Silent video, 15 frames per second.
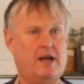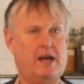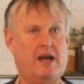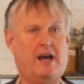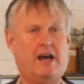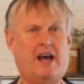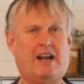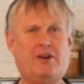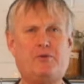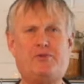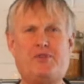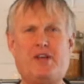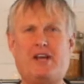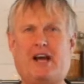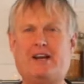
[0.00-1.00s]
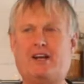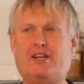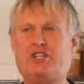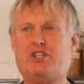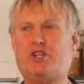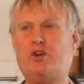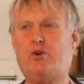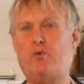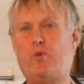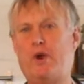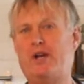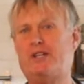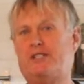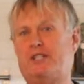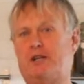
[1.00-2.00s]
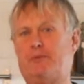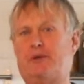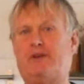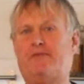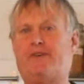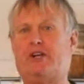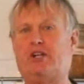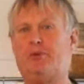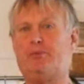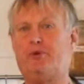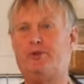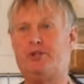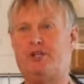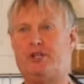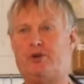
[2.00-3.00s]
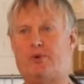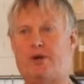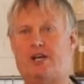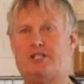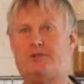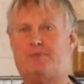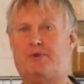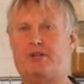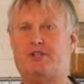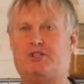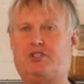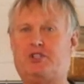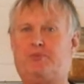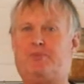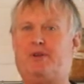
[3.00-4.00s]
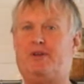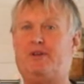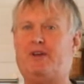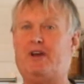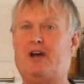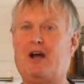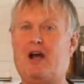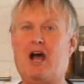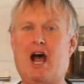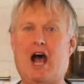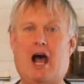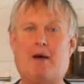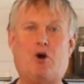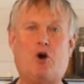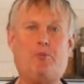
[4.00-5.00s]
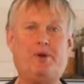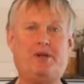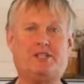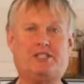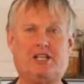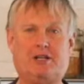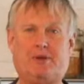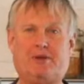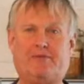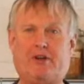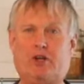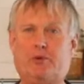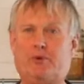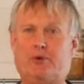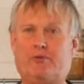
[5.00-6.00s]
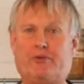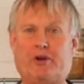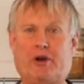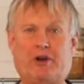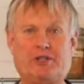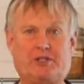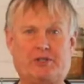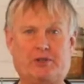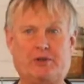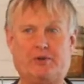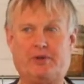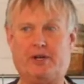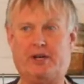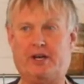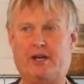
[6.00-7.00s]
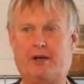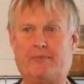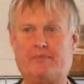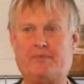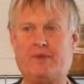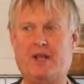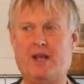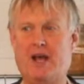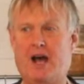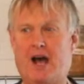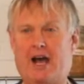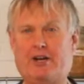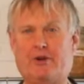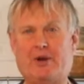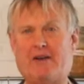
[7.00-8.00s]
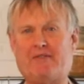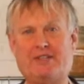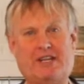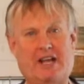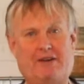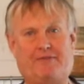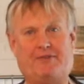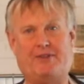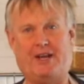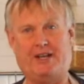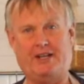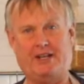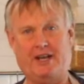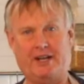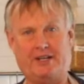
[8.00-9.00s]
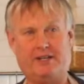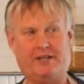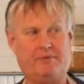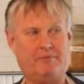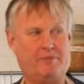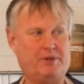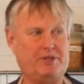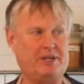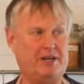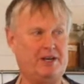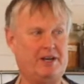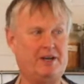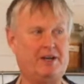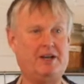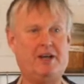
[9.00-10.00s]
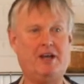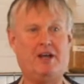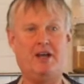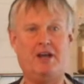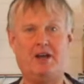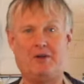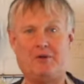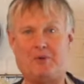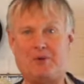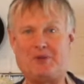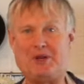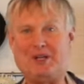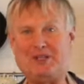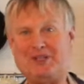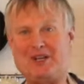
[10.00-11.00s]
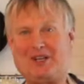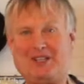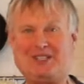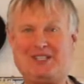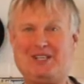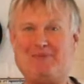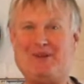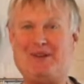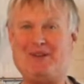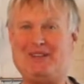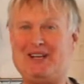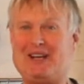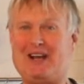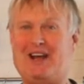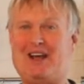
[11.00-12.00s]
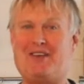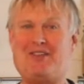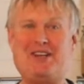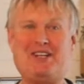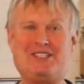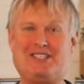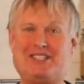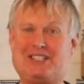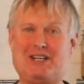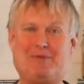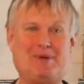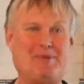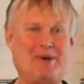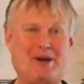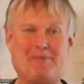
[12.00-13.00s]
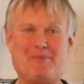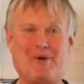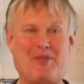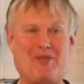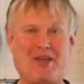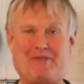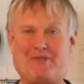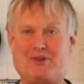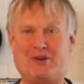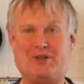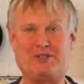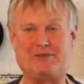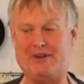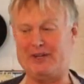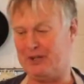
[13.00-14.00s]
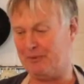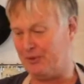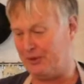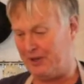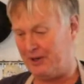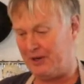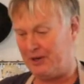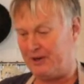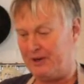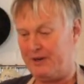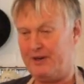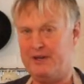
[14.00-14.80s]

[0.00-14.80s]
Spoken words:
I'm not sure when it's going to be available in the US, but it should be, I'm hoping it's going to be available very soon. I don't have a date for that yet, but with any luck, it's going to be like, I think it's just going to be about a month after it's available here.